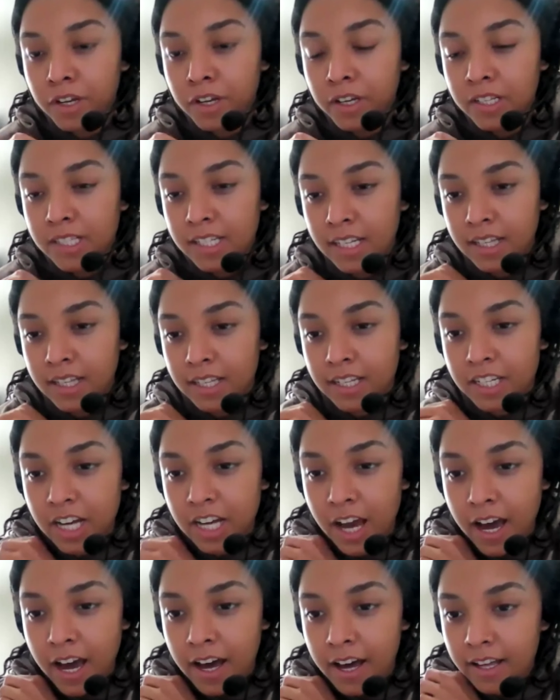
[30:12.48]
Rosie in the
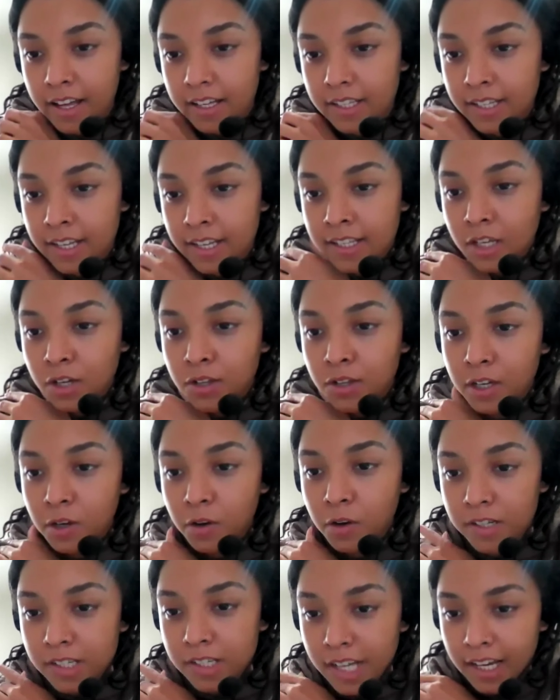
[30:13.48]
chat. It says, on the
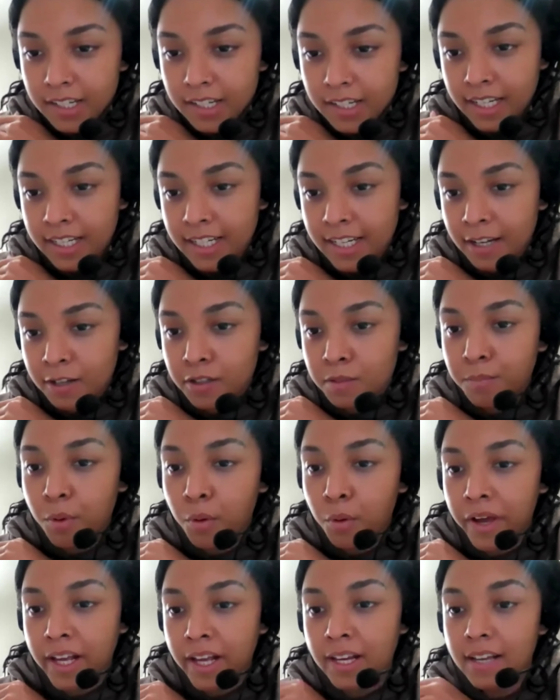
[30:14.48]
contact details
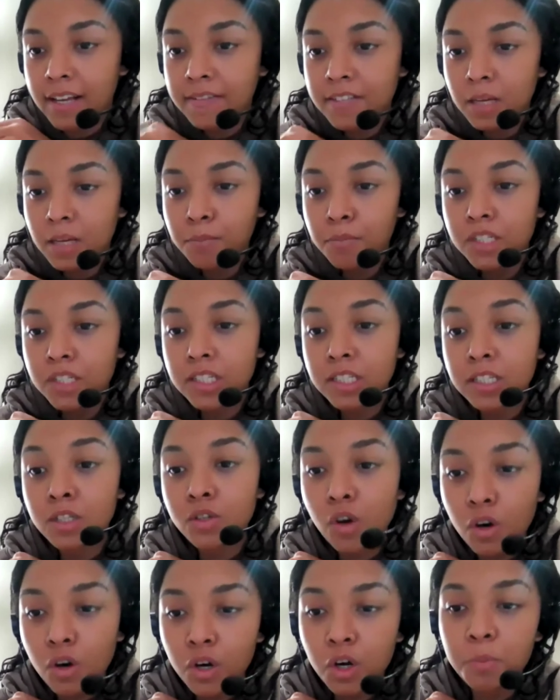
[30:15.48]
point, if someone does
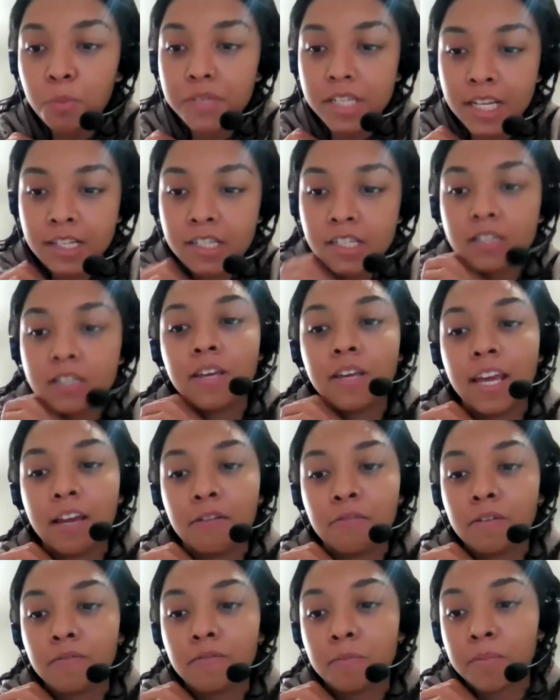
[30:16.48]
not opt into
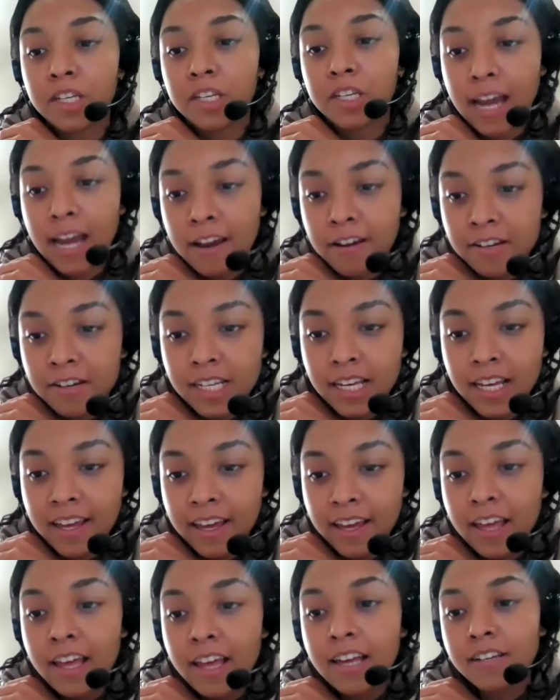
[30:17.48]
hearing from the
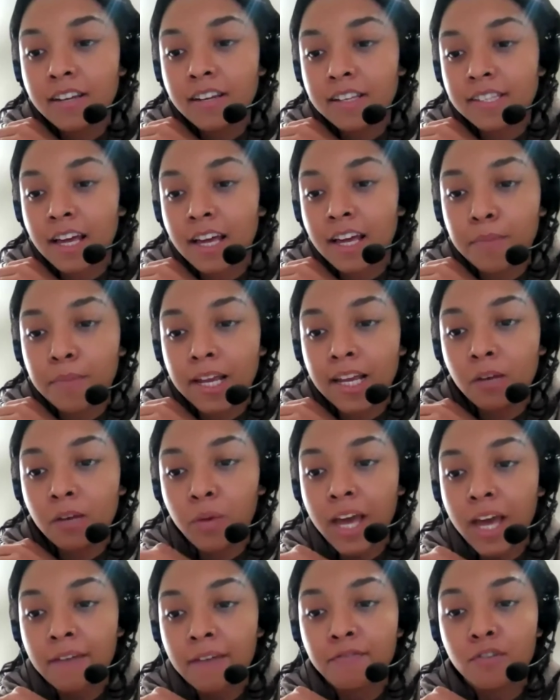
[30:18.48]
charity, does that mean we
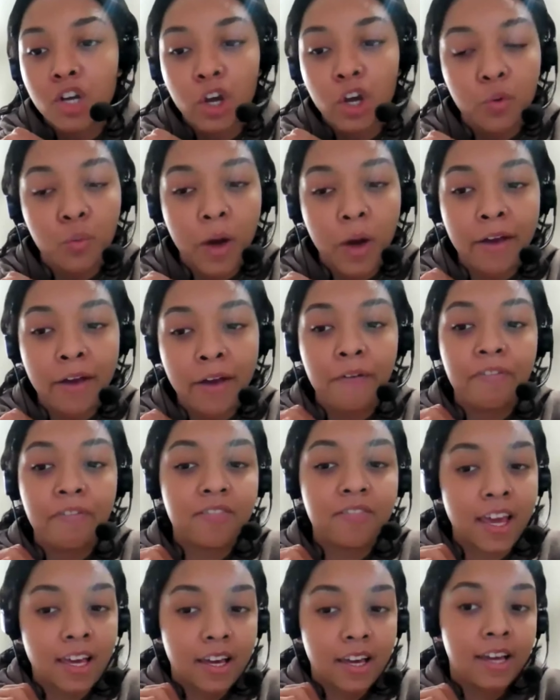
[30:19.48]
have no way of
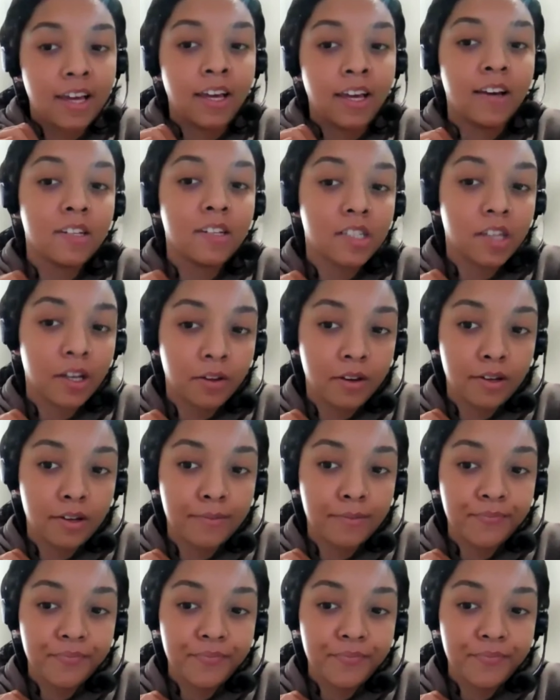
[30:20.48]
thanking a donor?